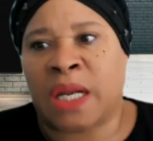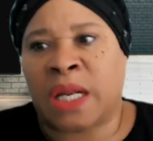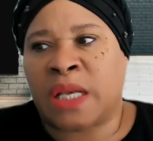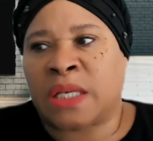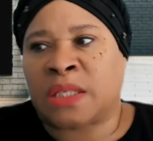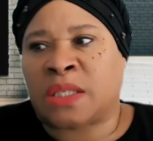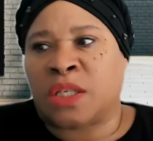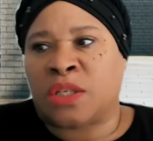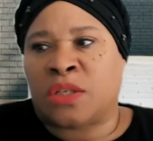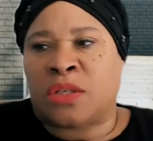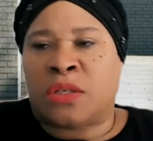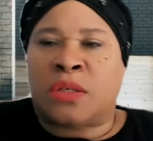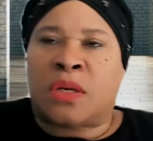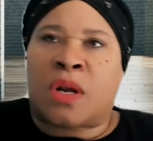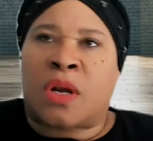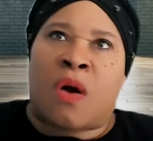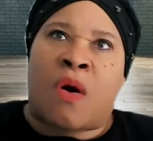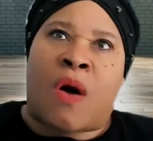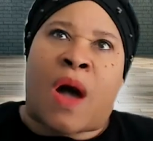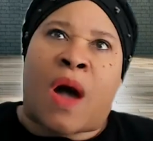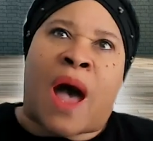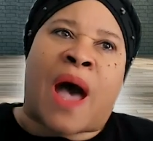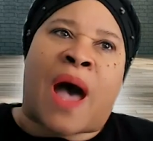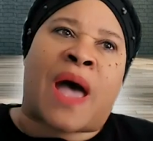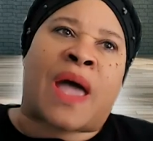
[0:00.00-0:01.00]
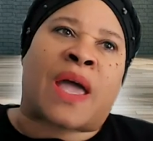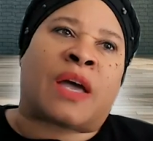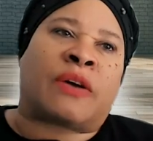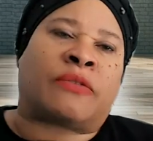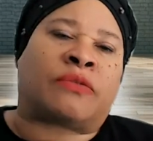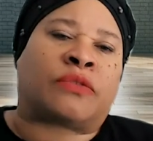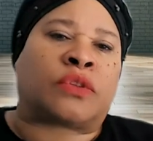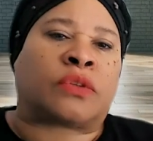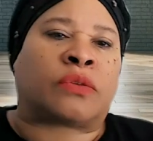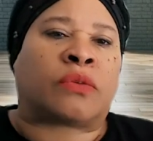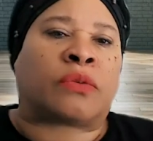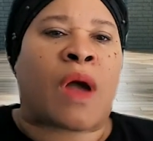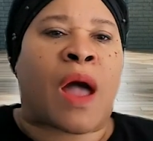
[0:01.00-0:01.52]
He says, I have
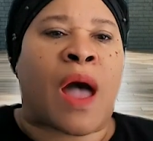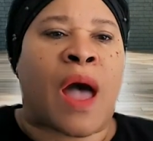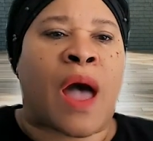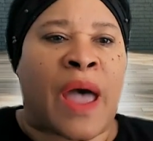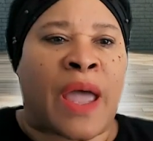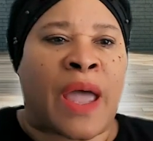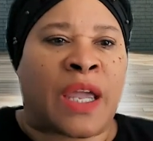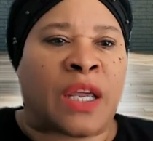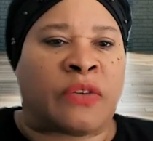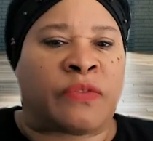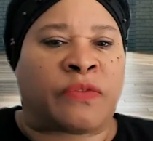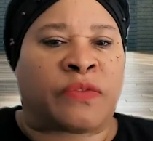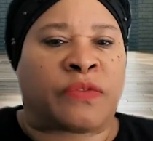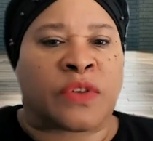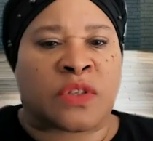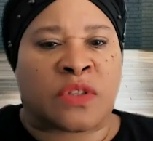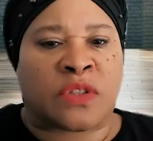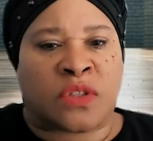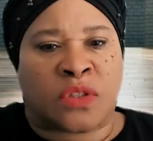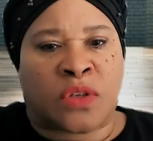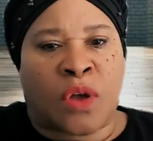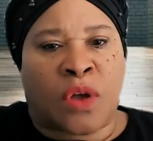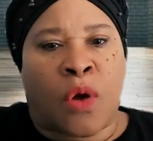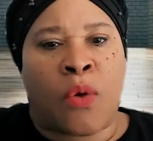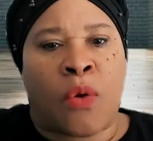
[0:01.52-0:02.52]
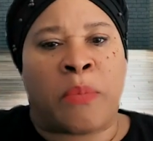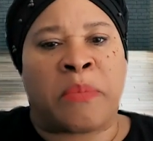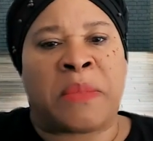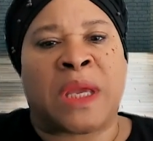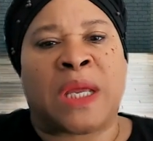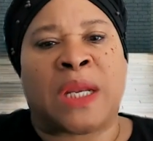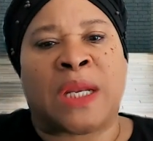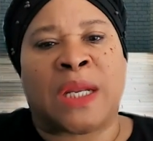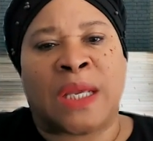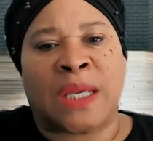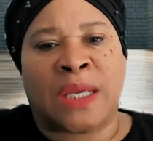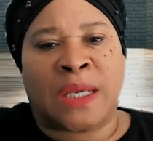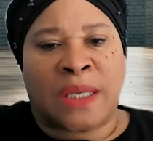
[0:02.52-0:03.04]
tried for so
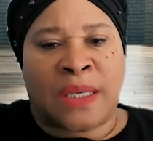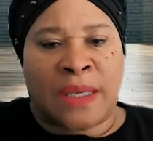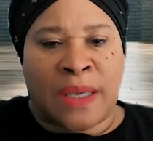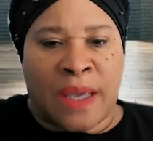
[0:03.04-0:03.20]
many